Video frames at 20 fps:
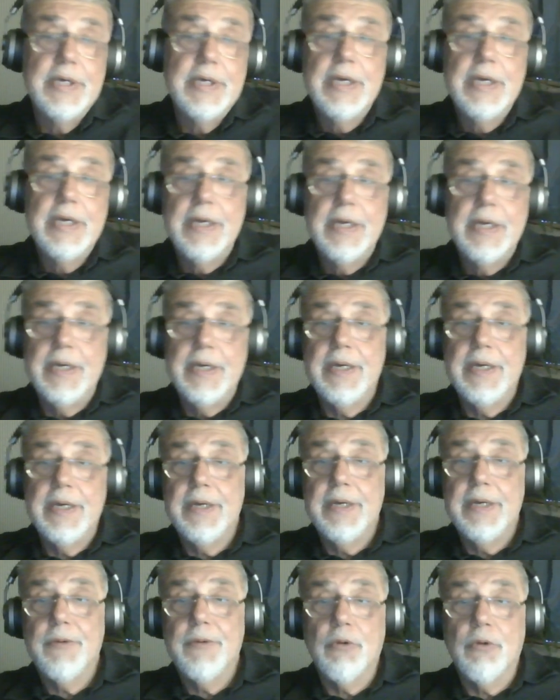
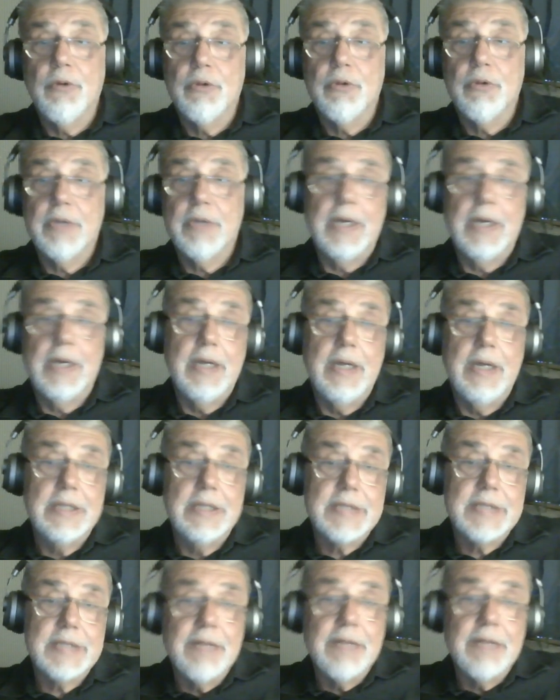or El
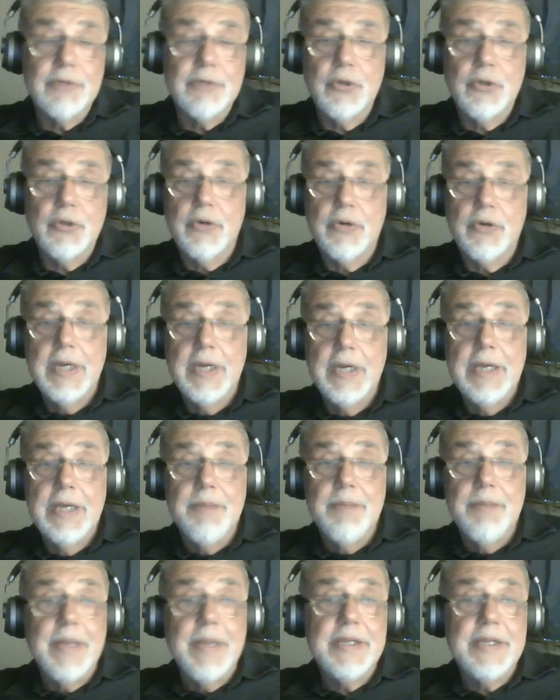Salvador
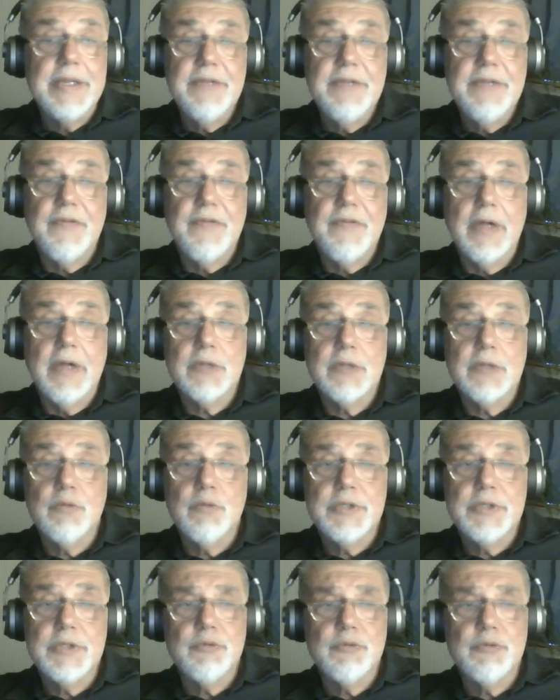may default,
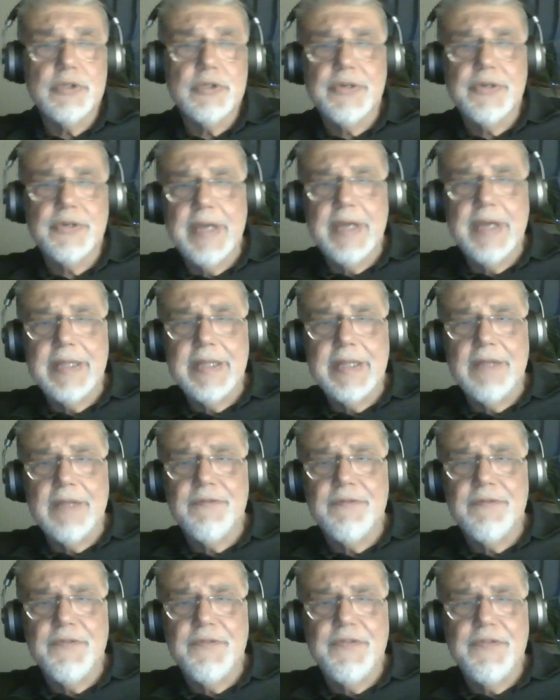which would create
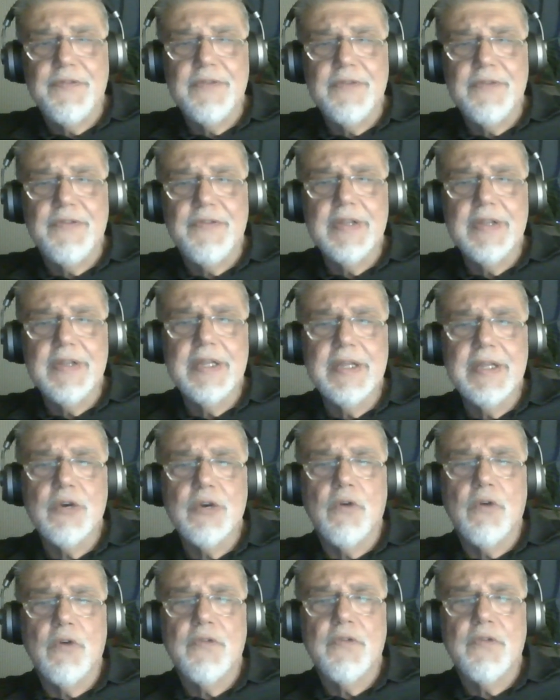a feeling of
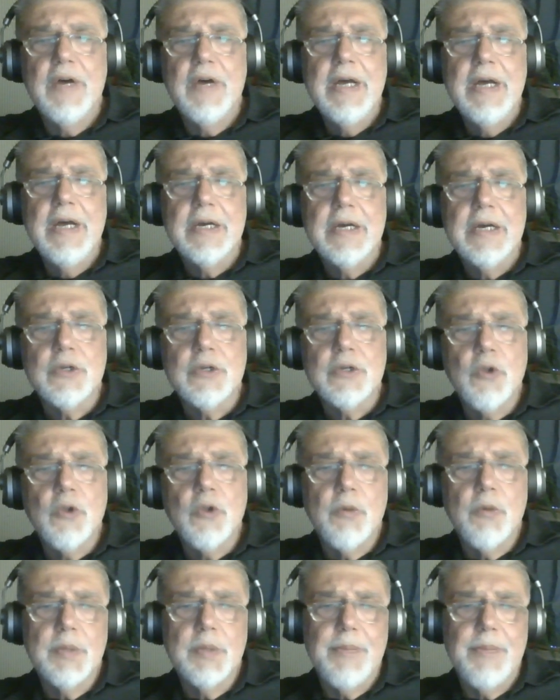
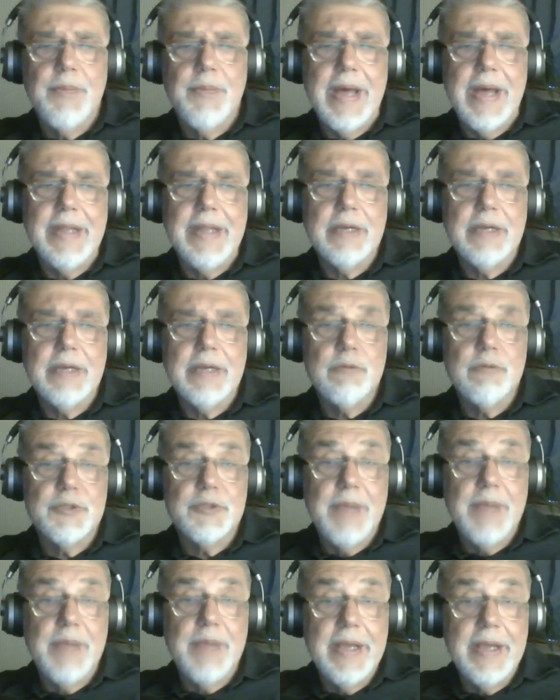global panic, which
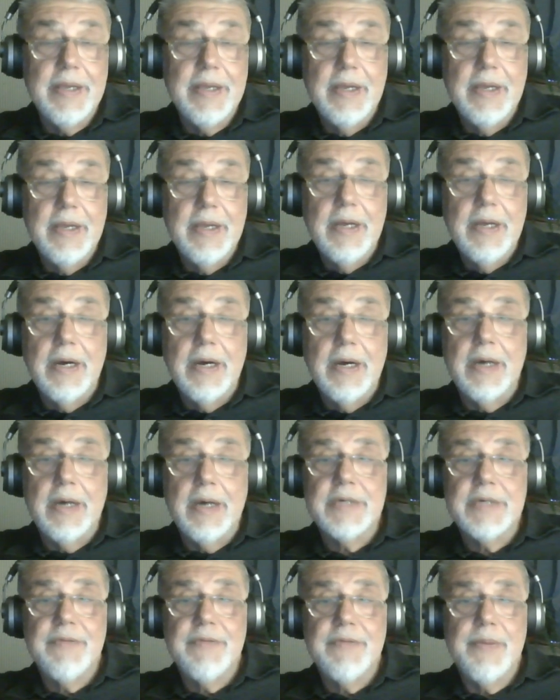may
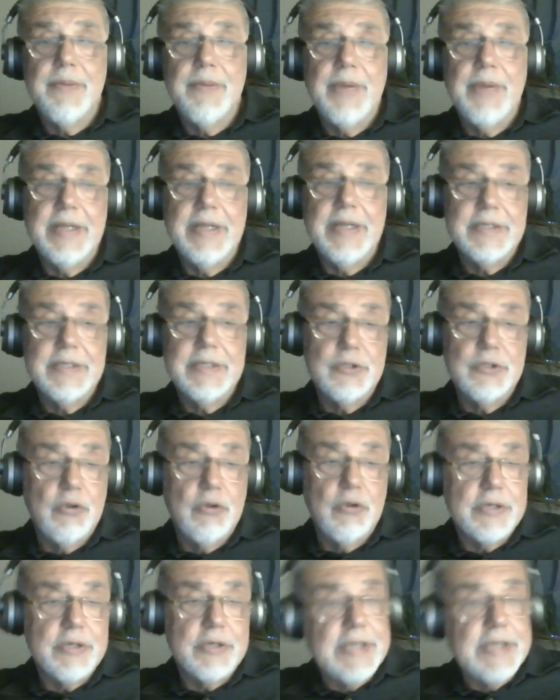reverberate in
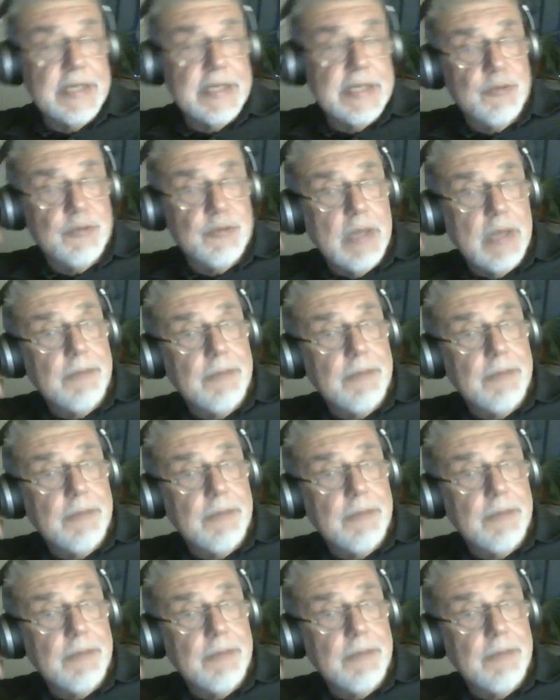Turkey as well.